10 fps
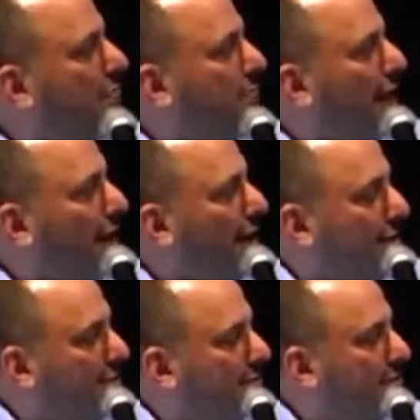
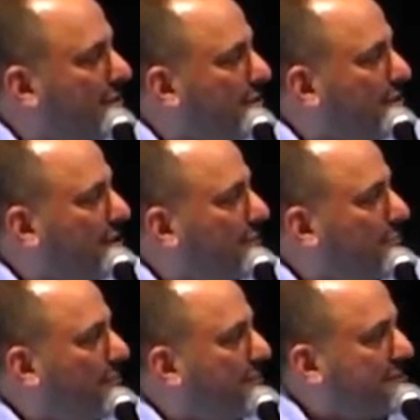behind
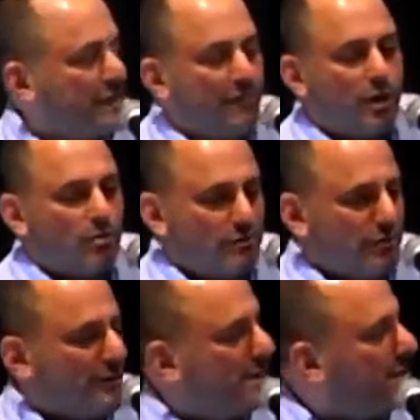several of the
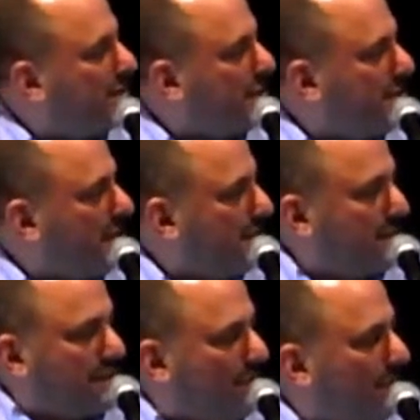recent results
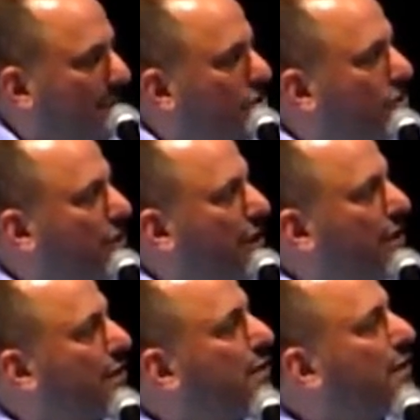that I mentioned
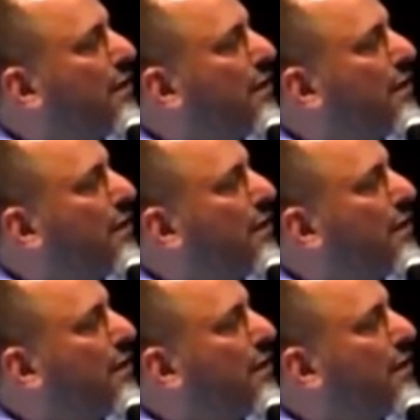here.